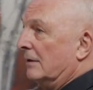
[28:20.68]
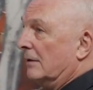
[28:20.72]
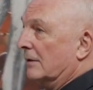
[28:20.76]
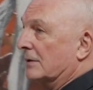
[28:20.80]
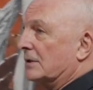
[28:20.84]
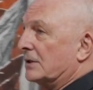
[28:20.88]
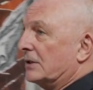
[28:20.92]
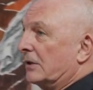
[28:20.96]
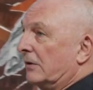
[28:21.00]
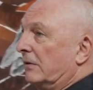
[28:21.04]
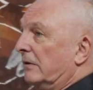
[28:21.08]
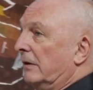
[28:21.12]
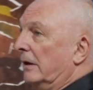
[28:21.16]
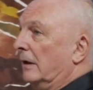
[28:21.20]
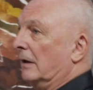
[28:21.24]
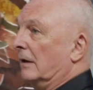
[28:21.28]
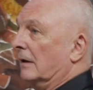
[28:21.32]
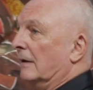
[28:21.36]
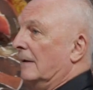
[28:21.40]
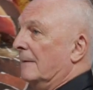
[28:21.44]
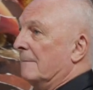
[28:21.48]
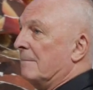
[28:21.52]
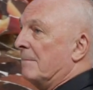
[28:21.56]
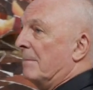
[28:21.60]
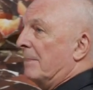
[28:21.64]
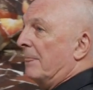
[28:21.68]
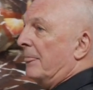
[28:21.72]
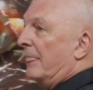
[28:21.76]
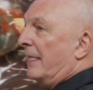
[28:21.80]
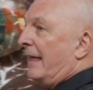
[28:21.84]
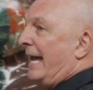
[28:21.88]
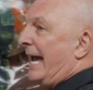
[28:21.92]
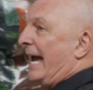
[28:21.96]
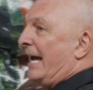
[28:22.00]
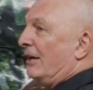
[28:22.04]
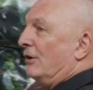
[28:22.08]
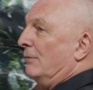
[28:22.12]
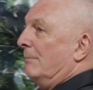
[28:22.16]
Here's the thing.
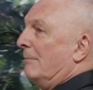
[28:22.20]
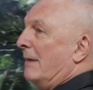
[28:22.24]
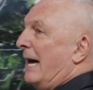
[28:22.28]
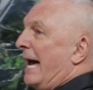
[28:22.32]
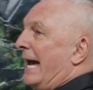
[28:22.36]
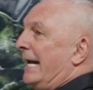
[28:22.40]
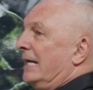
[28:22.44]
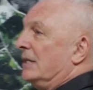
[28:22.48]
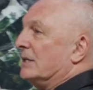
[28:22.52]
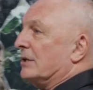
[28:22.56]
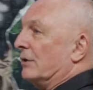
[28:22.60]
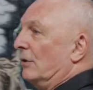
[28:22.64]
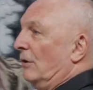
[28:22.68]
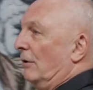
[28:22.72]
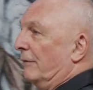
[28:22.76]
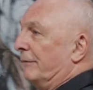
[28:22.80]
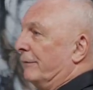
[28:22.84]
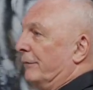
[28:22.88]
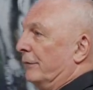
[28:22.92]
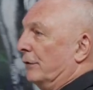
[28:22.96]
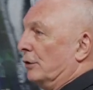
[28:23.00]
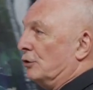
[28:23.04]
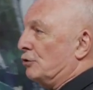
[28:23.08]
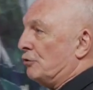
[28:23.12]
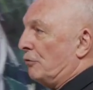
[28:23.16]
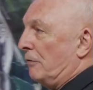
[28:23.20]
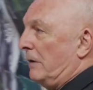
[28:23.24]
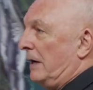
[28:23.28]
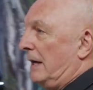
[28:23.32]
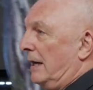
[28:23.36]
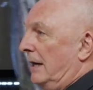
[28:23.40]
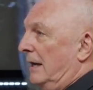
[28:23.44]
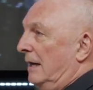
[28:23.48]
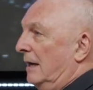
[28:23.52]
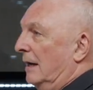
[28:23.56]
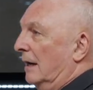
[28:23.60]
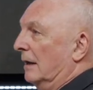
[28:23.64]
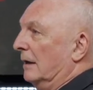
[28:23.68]
Adam ate of the
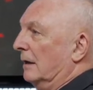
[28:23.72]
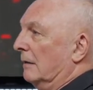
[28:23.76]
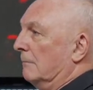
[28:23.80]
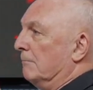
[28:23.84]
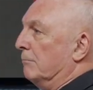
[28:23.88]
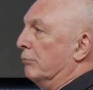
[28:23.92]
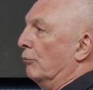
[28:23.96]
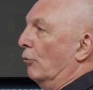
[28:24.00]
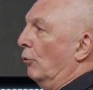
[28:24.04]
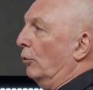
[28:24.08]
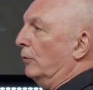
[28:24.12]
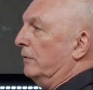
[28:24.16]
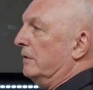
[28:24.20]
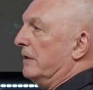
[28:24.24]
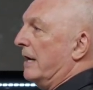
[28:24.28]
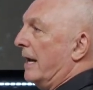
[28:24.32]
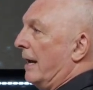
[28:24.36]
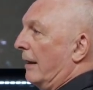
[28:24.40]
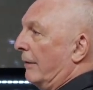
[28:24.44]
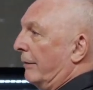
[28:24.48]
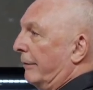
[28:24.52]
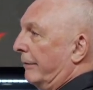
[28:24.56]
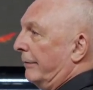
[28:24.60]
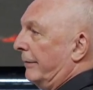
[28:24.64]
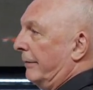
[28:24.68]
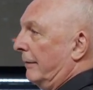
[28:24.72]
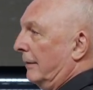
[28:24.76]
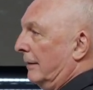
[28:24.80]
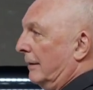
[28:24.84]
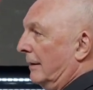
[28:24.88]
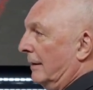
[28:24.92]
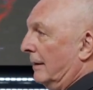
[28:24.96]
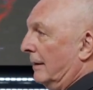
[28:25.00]
tree and it brought death.